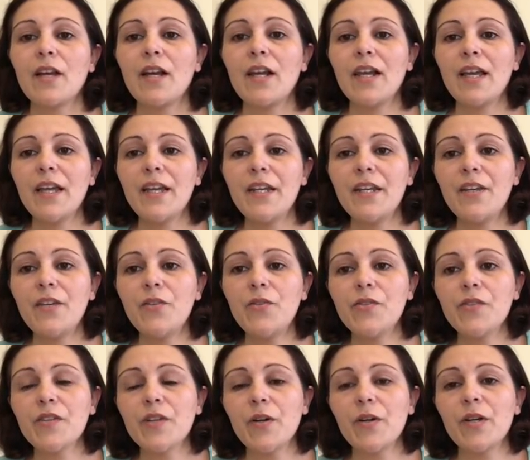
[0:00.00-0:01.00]
a lady
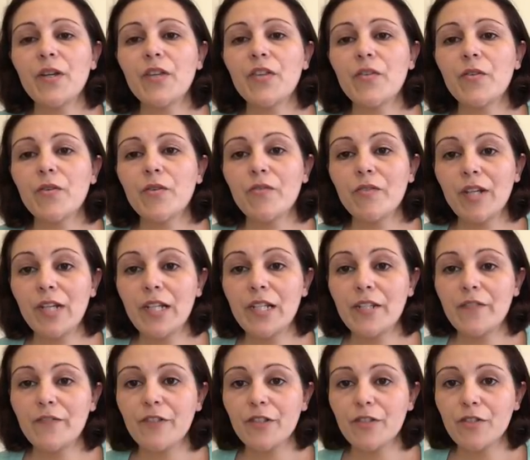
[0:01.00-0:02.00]
who's going through a really
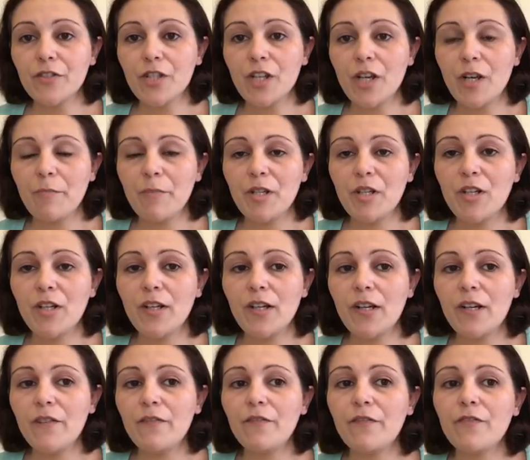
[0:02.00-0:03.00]
difficult time in her
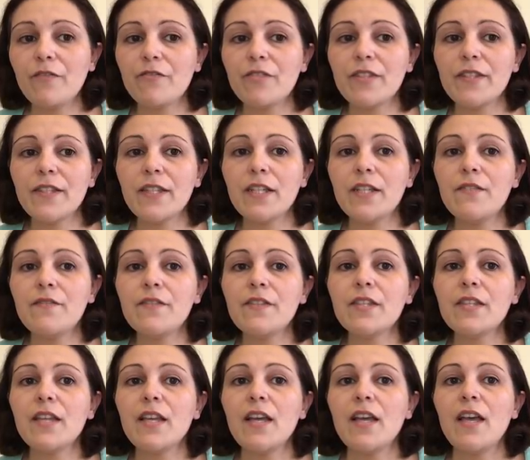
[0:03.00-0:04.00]
life
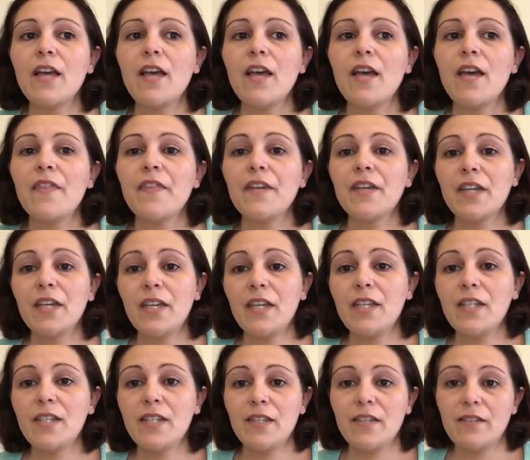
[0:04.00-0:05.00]
receives the
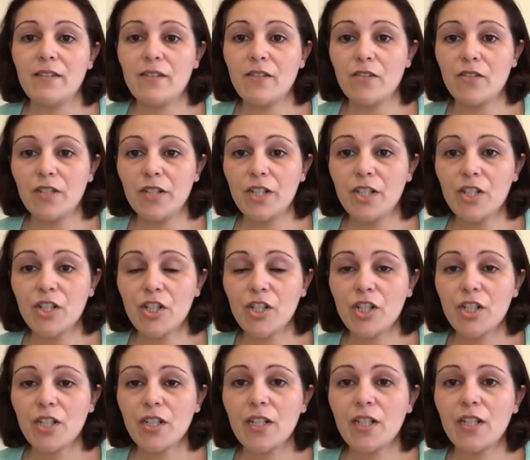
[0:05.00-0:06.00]
key to this
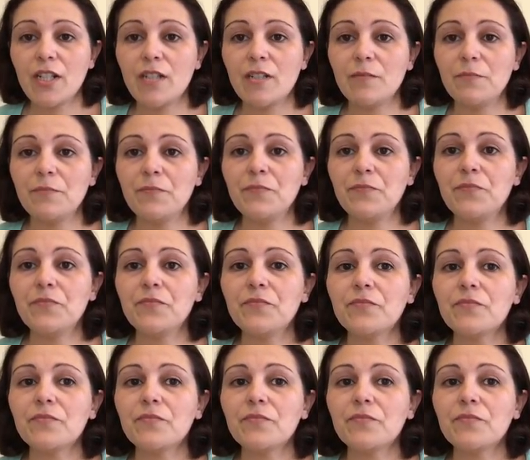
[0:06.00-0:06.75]
cottage. And